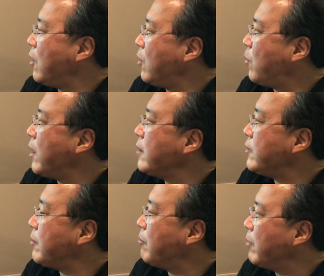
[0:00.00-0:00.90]
one of
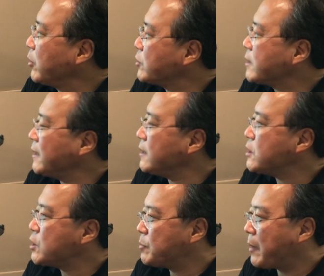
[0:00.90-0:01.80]
the most
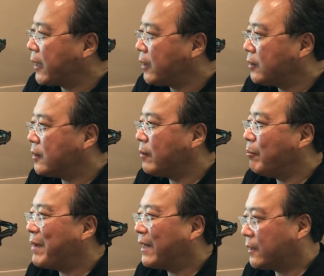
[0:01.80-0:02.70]
inspired
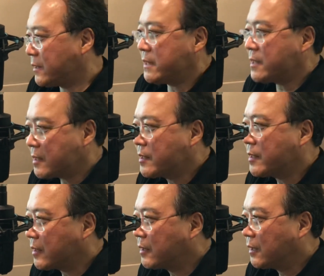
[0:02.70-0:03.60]
melodists.
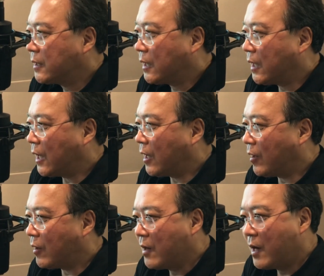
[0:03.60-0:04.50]

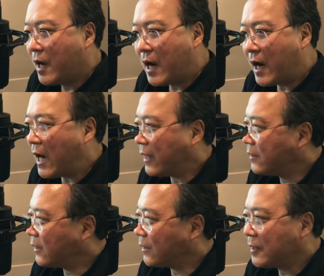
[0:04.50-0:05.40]
I
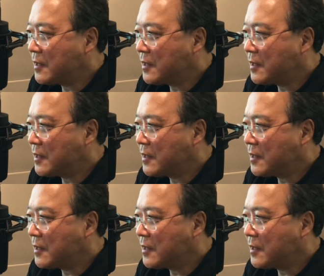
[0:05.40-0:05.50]
think,